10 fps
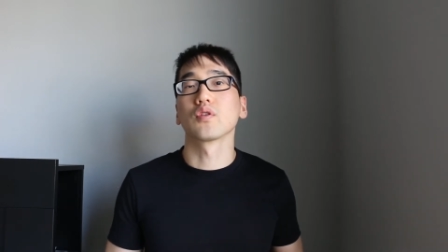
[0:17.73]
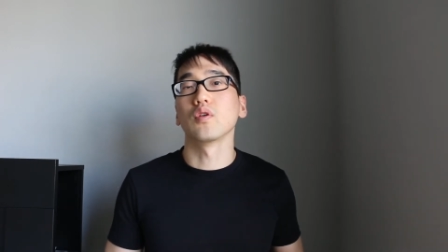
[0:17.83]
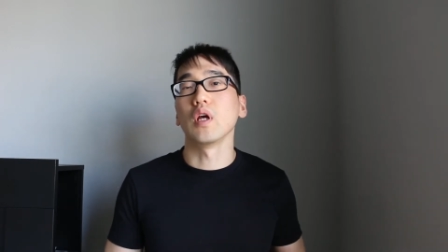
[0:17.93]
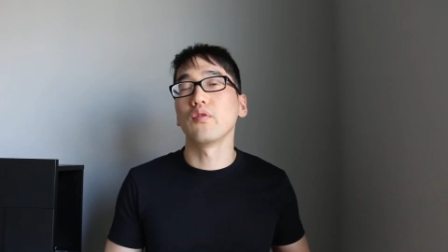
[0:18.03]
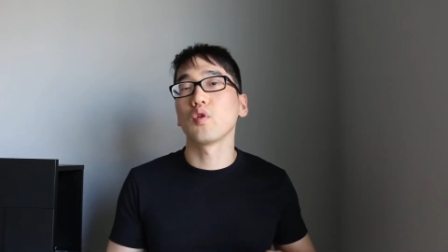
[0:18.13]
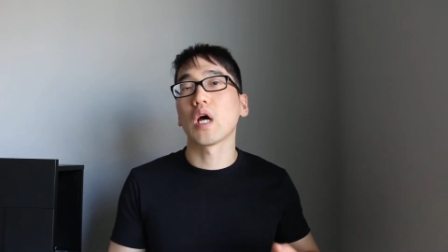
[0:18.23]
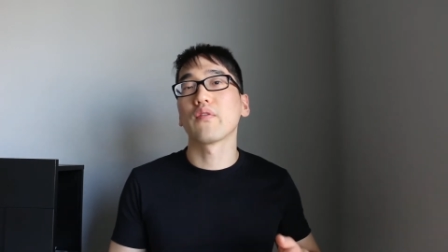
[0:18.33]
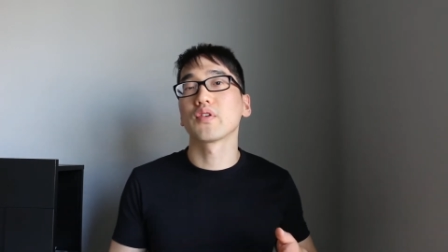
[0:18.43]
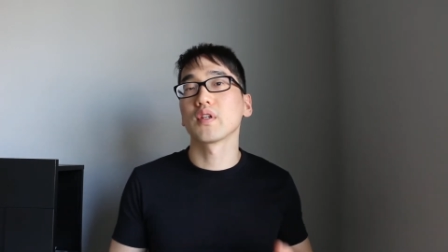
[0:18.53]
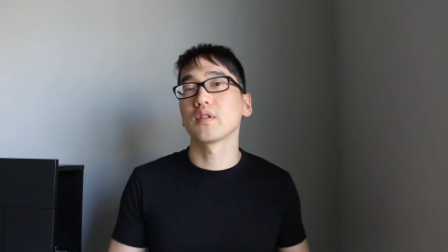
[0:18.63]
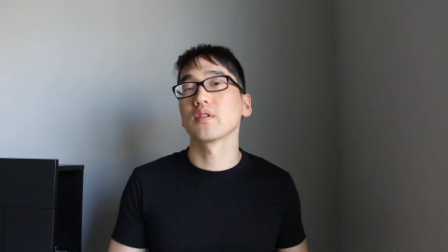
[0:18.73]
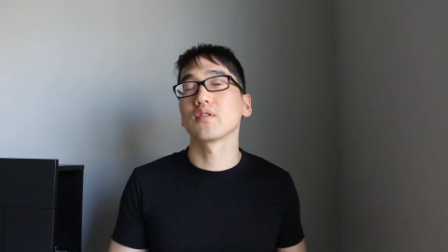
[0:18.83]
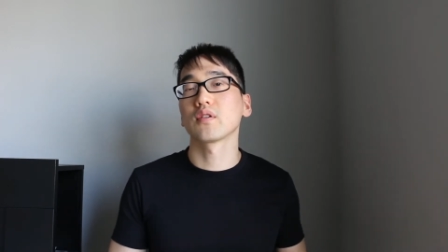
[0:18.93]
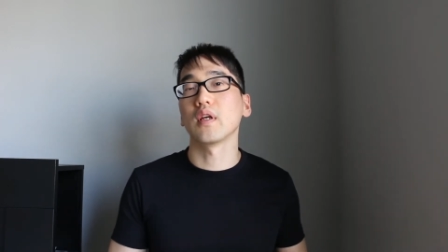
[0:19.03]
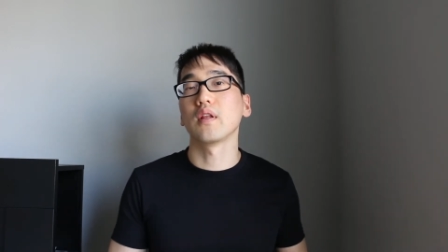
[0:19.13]
So if you have
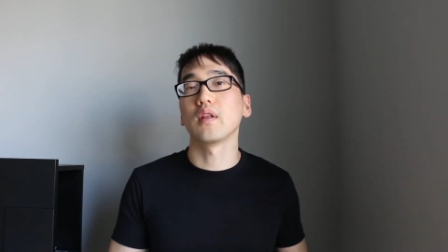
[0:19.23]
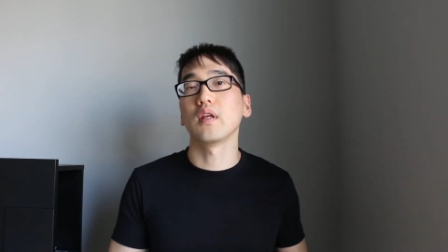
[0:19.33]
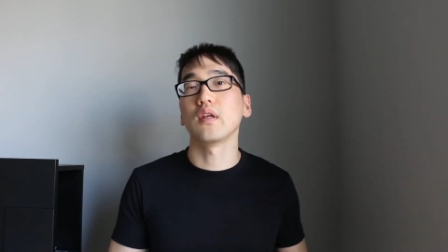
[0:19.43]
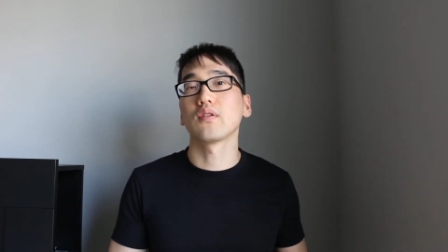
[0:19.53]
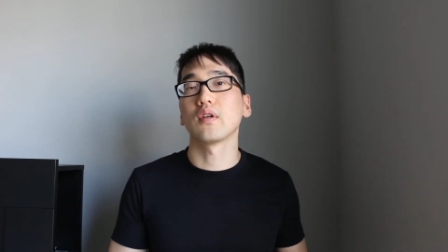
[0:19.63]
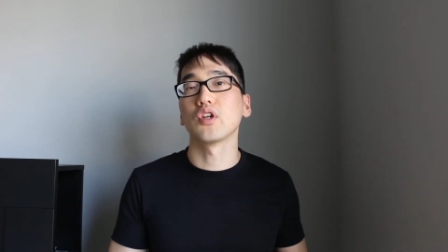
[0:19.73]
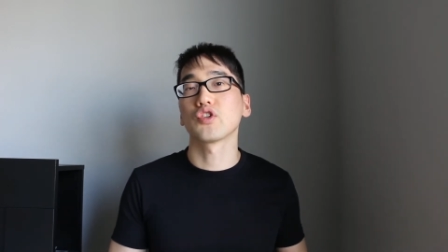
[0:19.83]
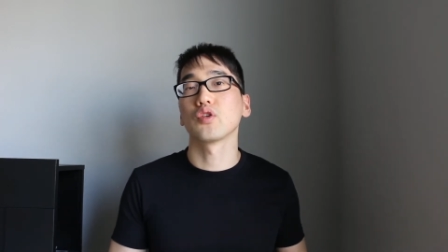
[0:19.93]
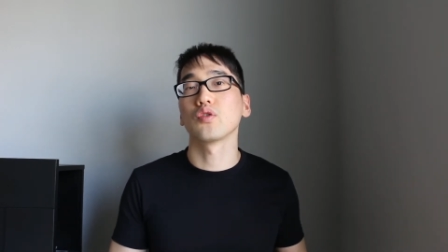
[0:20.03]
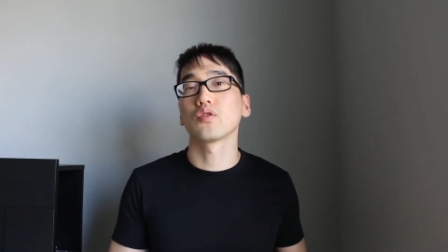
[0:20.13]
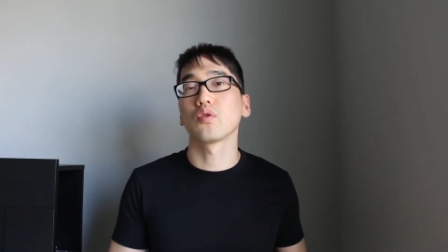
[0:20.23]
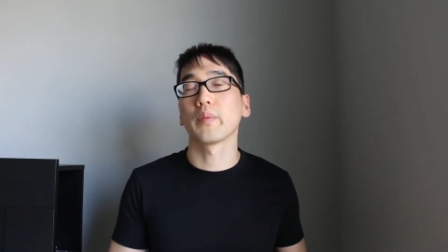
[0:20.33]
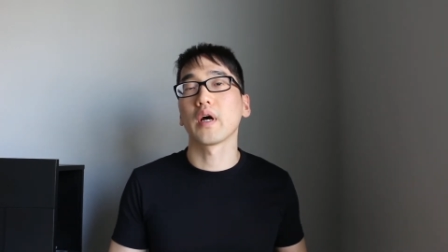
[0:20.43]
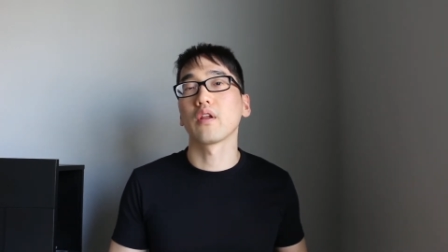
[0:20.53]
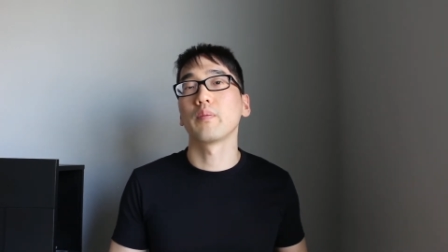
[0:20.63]
assistance in these issues
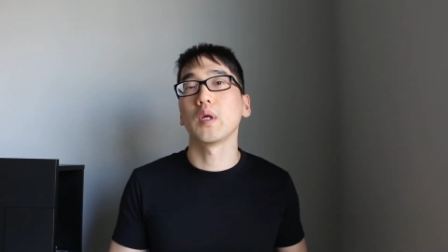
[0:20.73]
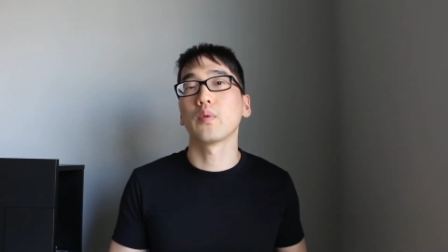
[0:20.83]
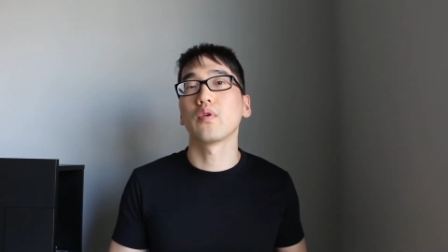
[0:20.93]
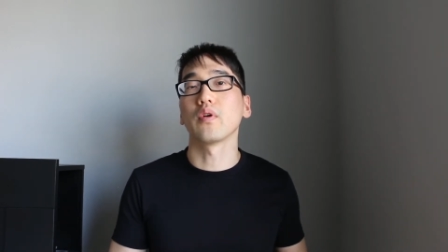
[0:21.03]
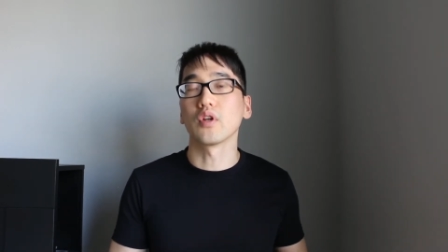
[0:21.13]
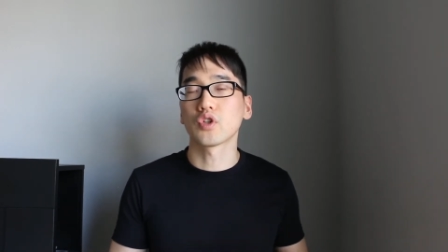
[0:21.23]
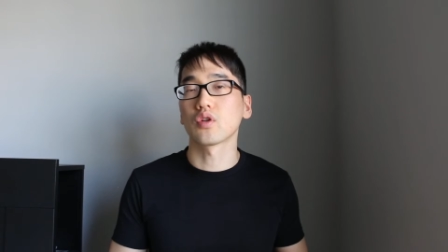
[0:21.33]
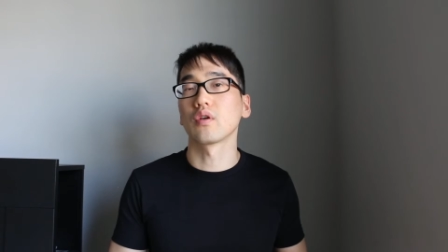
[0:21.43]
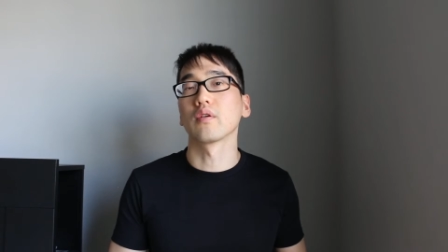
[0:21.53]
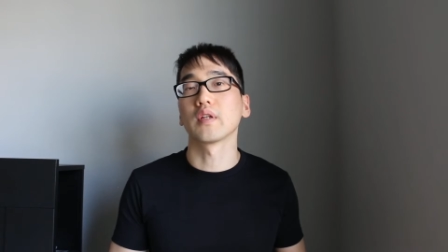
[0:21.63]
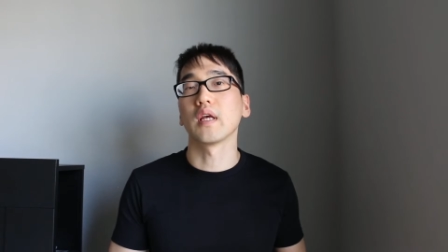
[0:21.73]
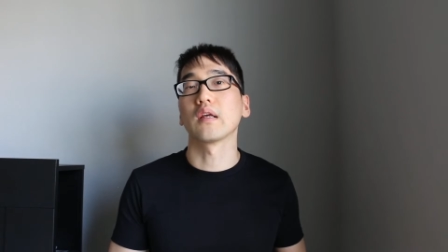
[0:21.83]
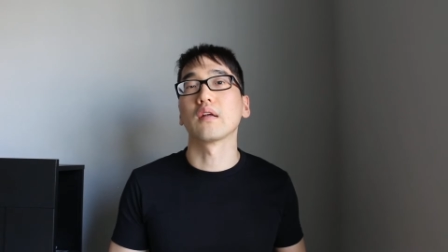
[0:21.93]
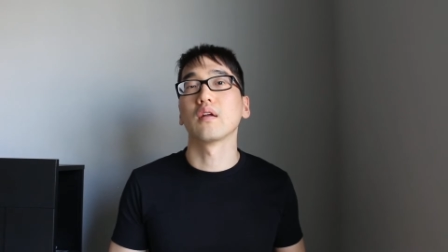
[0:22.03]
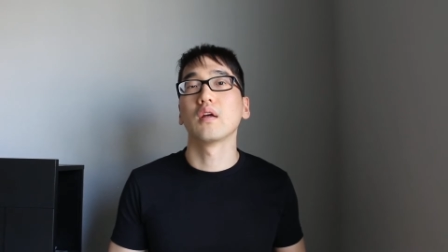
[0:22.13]
by other people, sure,
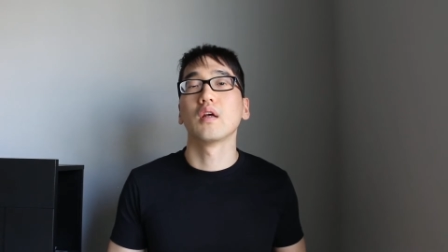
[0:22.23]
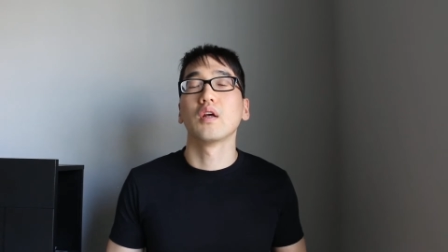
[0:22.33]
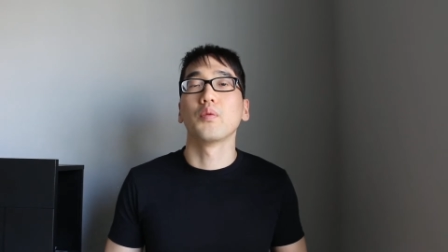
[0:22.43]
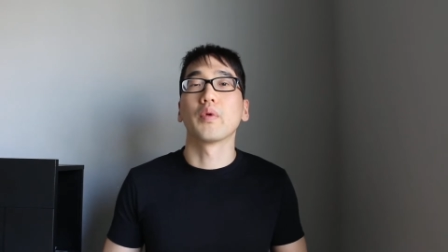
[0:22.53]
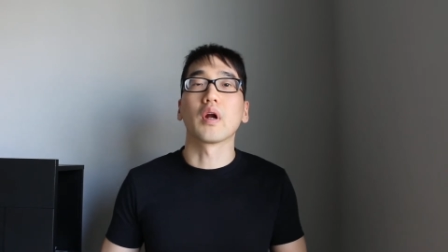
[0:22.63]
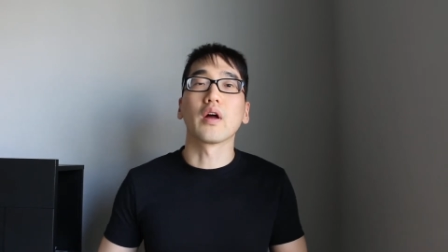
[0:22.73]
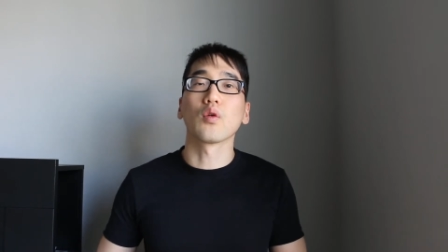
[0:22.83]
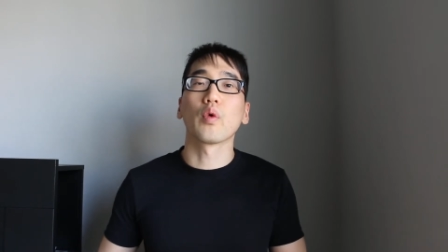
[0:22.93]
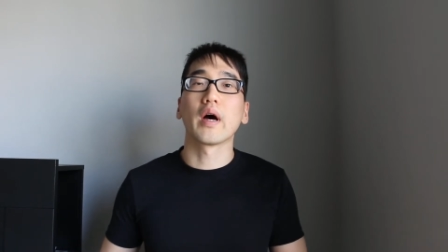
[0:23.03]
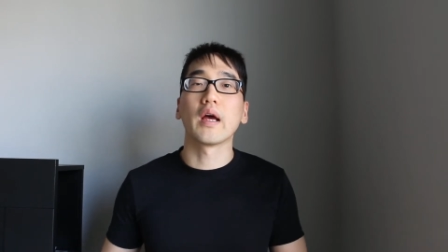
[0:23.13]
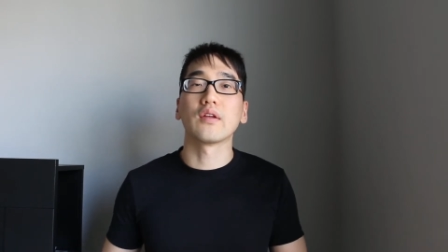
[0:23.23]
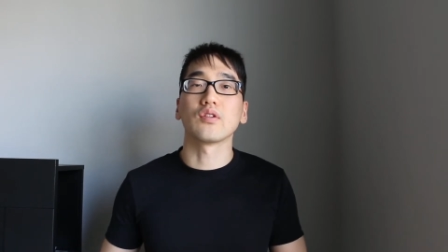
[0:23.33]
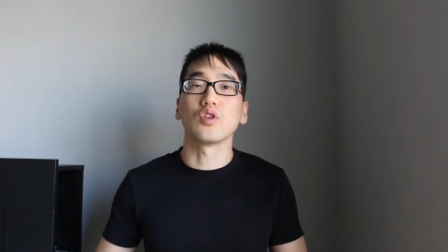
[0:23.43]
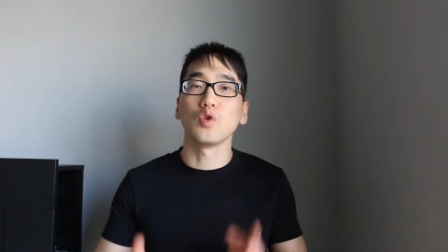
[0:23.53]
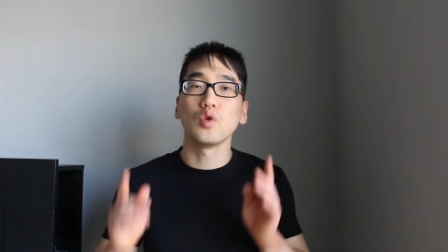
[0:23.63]
take it. But otherwise,
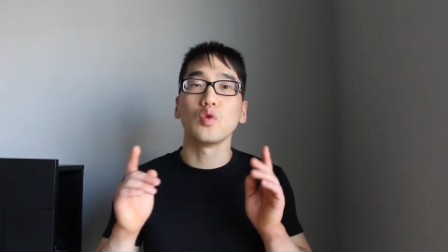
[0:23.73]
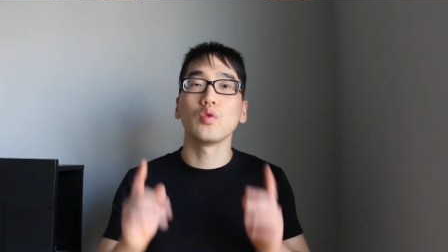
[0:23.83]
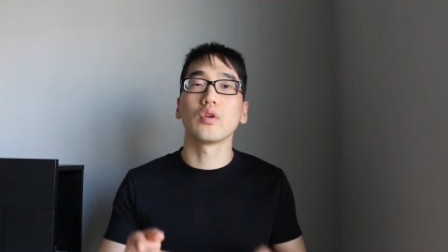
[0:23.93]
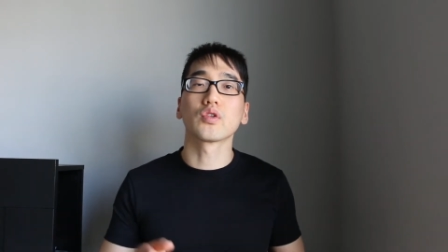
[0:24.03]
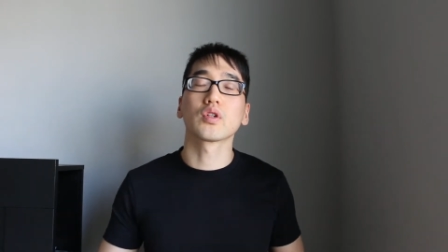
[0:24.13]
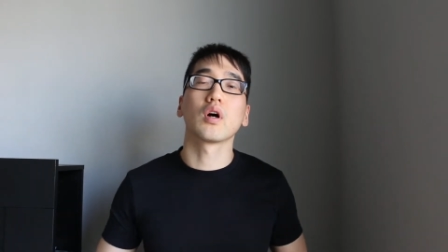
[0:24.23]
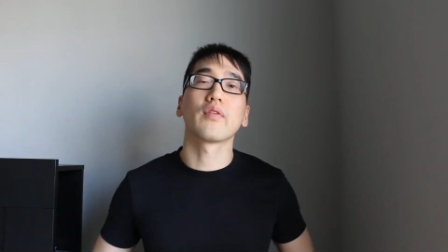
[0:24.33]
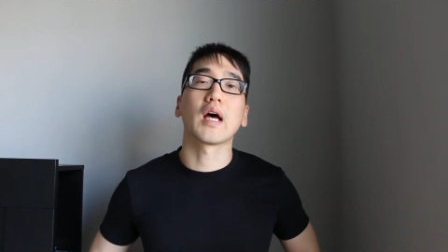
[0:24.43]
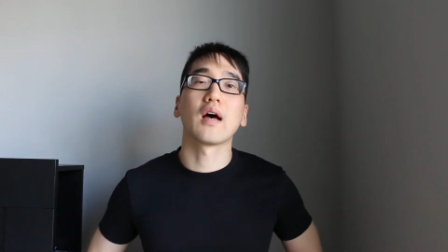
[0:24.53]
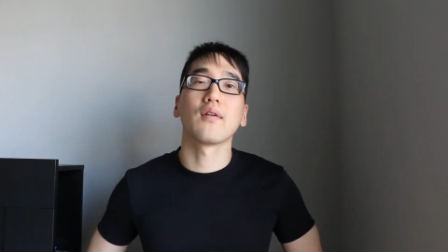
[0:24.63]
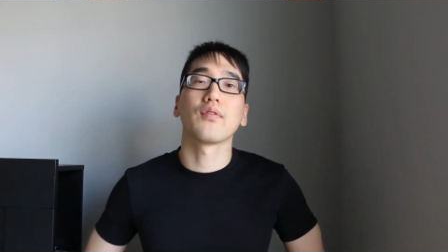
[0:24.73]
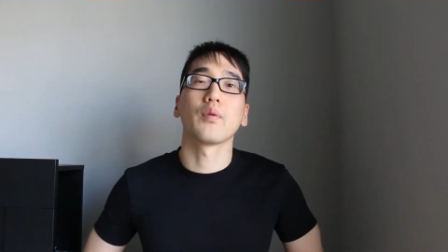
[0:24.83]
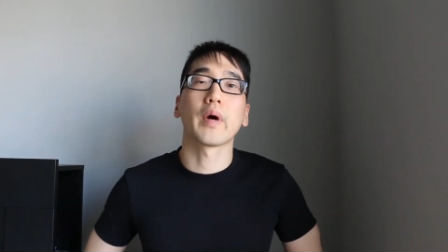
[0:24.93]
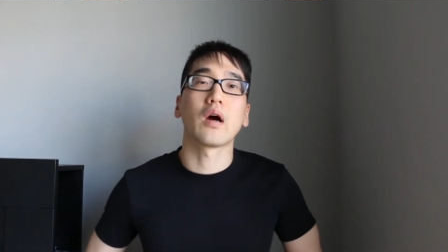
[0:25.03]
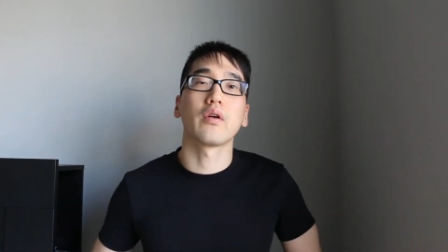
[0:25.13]
you yourself have
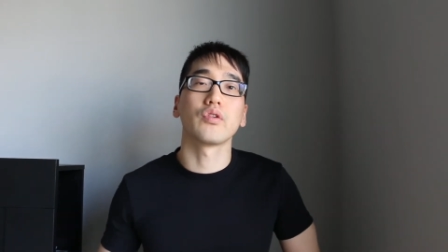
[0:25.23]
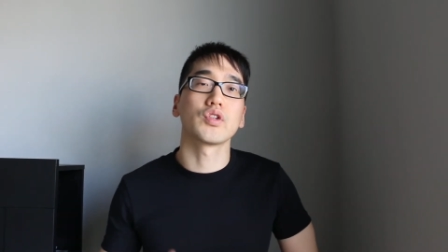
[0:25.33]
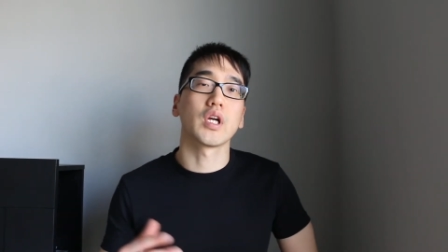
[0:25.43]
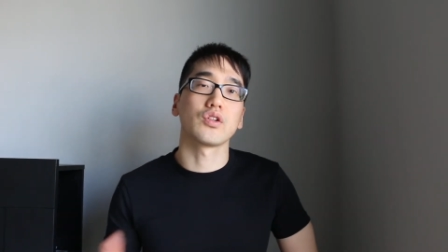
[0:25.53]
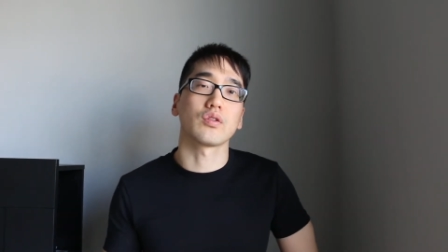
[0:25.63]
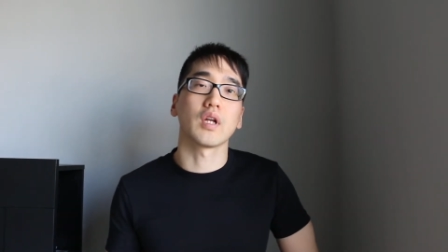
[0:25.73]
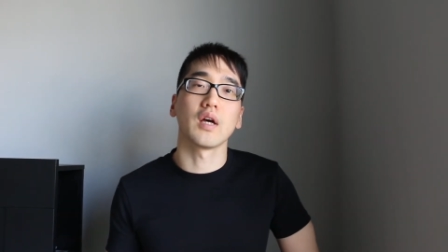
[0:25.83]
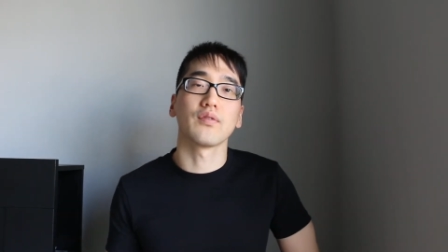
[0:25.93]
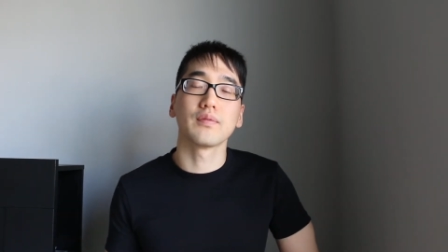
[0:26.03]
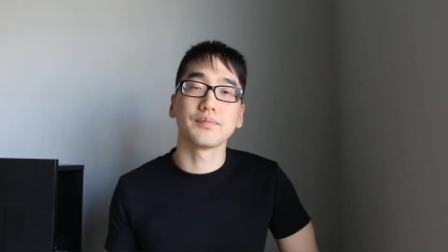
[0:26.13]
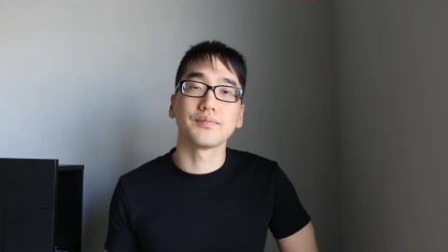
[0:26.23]
the power to change your life.